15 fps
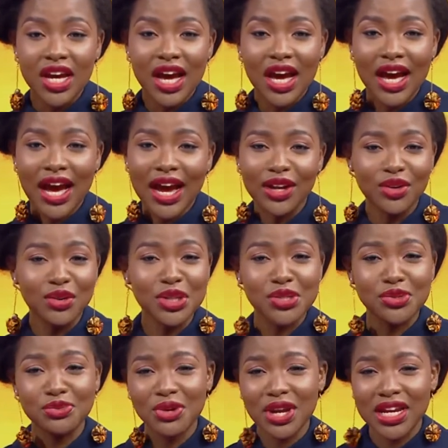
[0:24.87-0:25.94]
I know
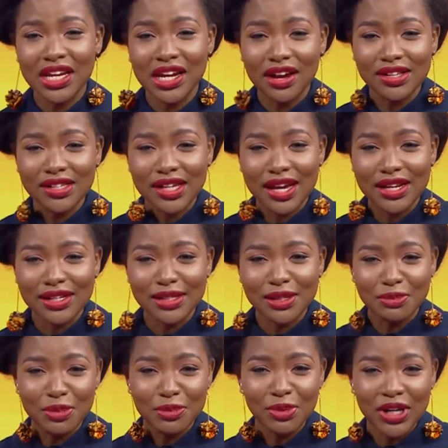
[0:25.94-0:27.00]
it's raining outside and
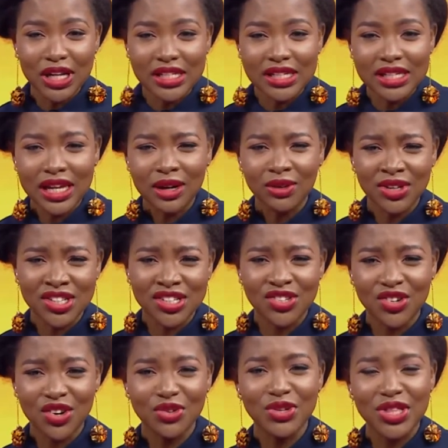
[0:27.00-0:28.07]
some people are just like, what is
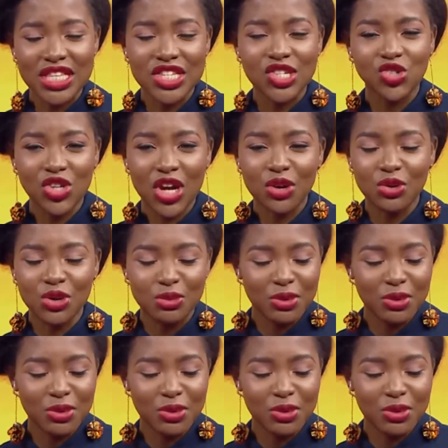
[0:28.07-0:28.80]
wrong with this January?